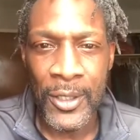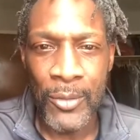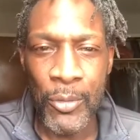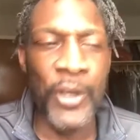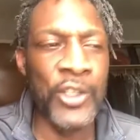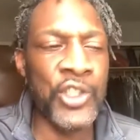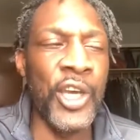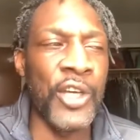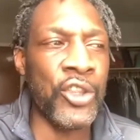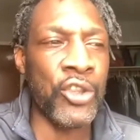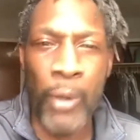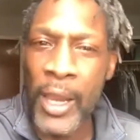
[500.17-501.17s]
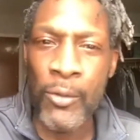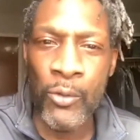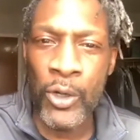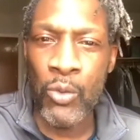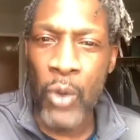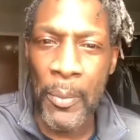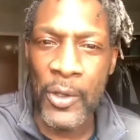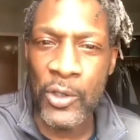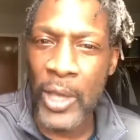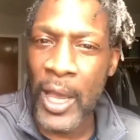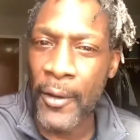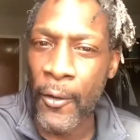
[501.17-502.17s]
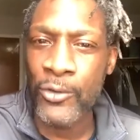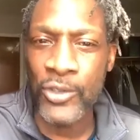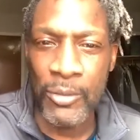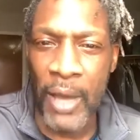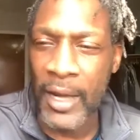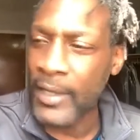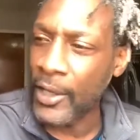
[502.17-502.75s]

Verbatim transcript: But is she a threat with a weapon trying to hurt somebody